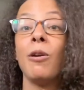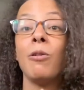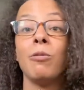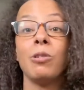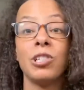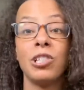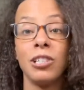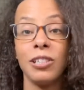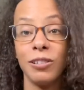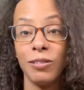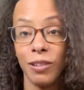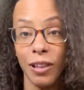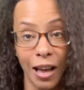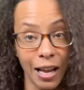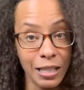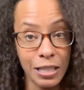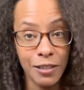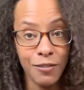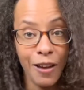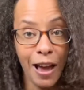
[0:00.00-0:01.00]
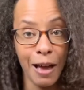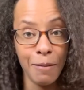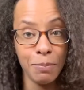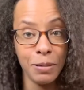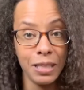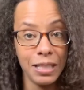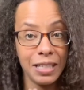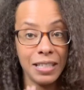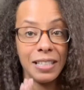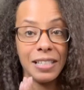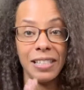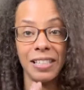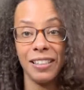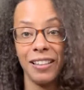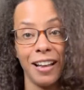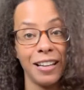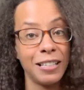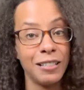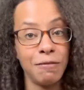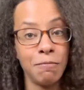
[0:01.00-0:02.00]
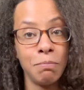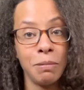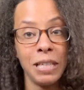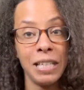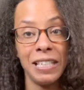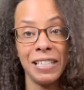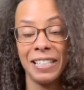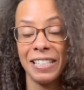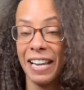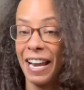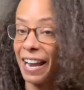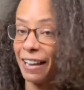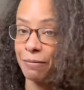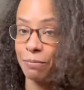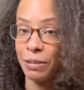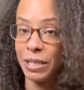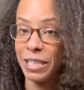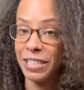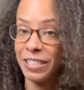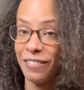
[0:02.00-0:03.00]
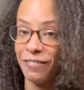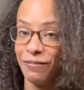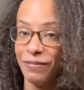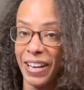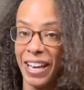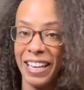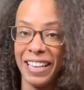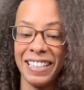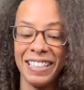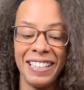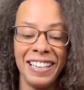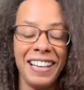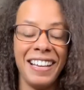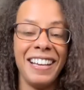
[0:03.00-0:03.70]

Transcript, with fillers: Wishing you lots of happiness, lots of peace, and peace of mind.